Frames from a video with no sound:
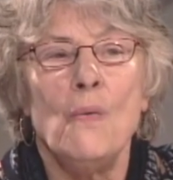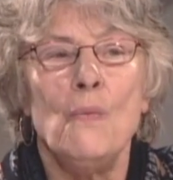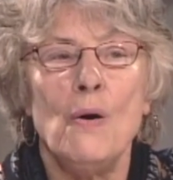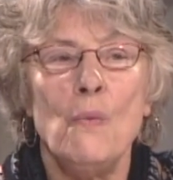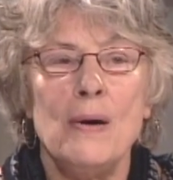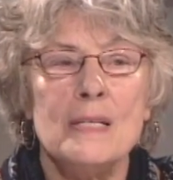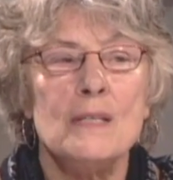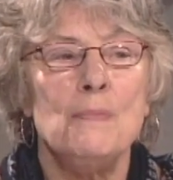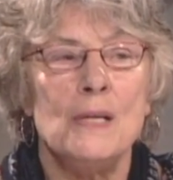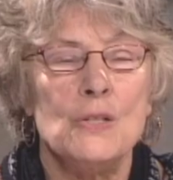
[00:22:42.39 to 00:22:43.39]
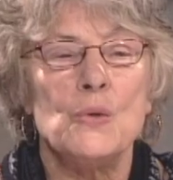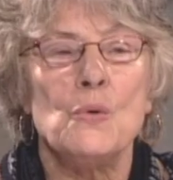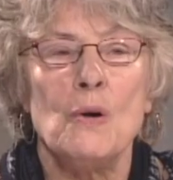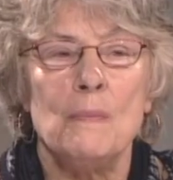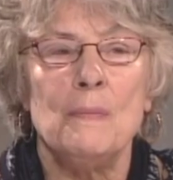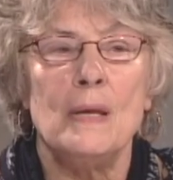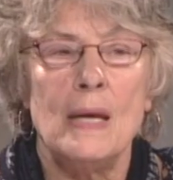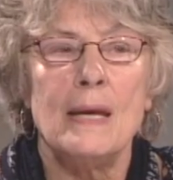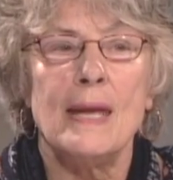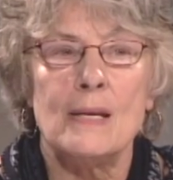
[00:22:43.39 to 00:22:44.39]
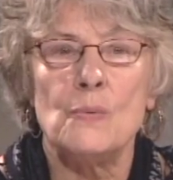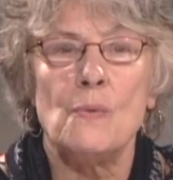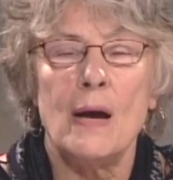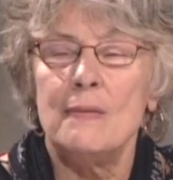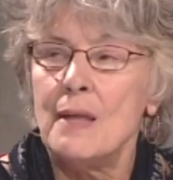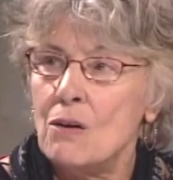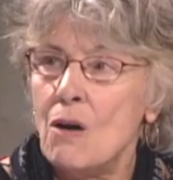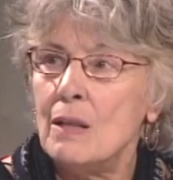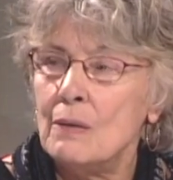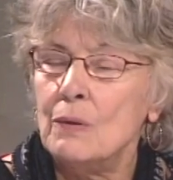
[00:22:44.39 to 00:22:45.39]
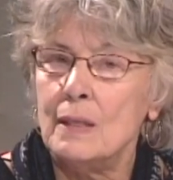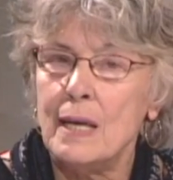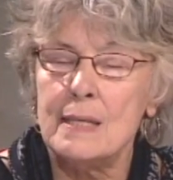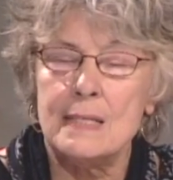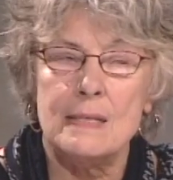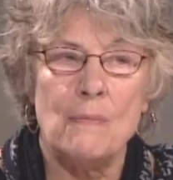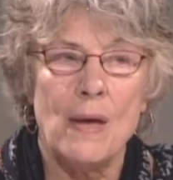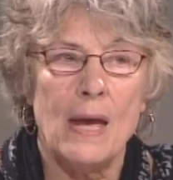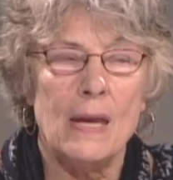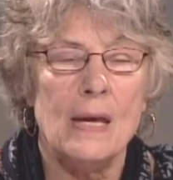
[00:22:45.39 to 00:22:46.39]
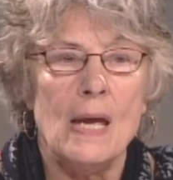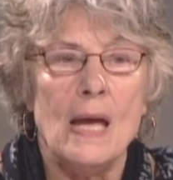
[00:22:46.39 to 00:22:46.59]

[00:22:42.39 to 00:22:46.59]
Well, when it's a big storm, guess what? That all lands in the bay.